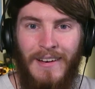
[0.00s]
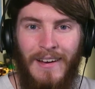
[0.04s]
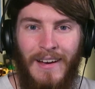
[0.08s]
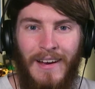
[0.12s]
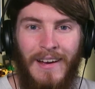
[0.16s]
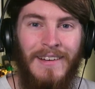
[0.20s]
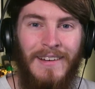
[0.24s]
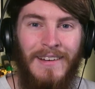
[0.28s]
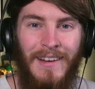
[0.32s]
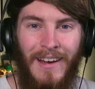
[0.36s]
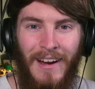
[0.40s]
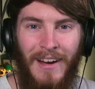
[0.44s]

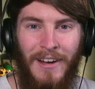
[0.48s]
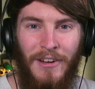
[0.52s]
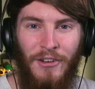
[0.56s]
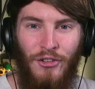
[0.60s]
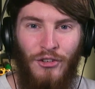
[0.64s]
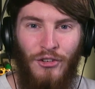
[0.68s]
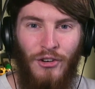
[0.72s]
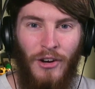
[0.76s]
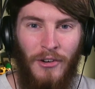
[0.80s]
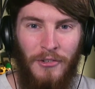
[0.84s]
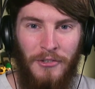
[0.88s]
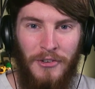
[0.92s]
Hey guys,
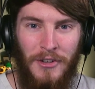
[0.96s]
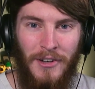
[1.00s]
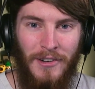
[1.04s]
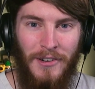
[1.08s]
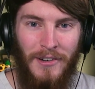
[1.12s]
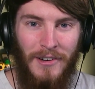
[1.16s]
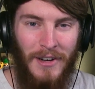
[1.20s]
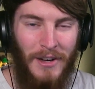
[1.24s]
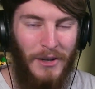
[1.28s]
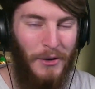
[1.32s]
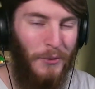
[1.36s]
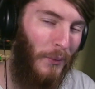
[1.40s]
Jeff here,
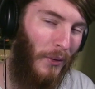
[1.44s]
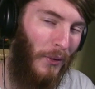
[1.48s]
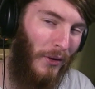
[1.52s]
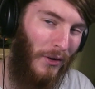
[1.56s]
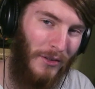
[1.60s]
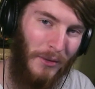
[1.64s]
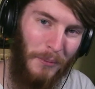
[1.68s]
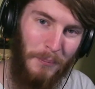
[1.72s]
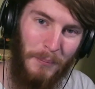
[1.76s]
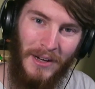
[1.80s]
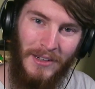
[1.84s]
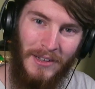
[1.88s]
and
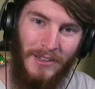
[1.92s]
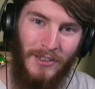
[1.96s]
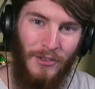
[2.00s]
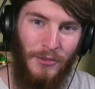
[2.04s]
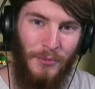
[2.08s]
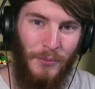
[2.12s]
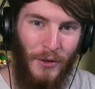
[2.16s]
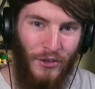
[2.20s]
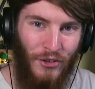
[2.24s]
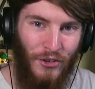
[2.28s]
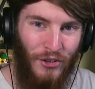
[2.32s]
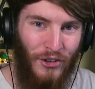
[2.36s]
welcome back to
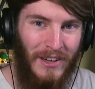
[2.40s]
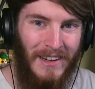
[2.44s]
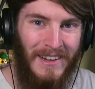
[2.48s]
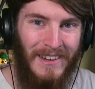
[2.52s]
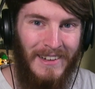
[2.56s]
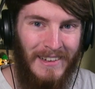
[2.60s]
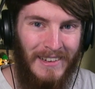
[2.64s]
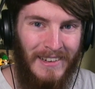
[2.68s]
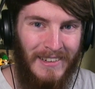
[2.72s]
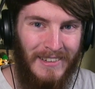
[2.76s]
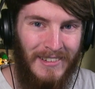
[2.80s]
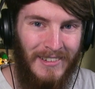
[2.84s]
Smart
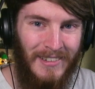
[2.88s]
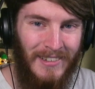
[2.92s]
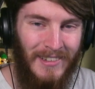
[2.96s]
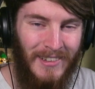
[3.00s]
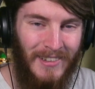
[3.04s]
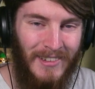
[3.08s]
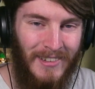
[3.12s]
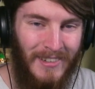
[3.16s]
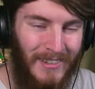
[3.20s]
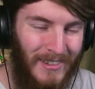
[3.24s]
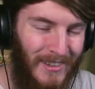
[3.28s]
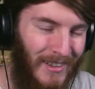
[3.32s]
Shenanigans.
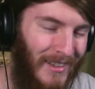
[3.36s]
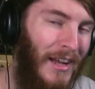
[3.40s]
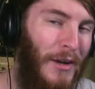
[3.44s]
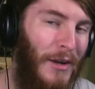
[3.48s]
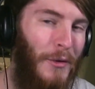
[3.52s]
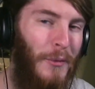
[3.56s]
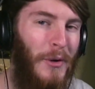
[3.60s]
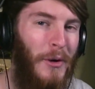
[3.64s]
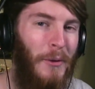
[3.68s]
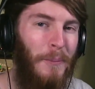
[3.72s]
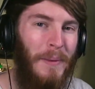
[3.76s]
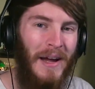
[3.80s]
Today
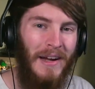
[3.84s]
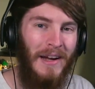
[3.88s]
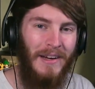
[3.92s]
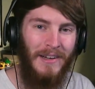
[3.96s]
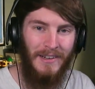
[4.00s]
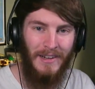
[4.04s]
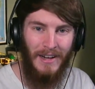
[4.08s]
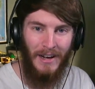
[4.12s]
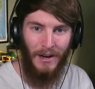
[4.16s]
we are back in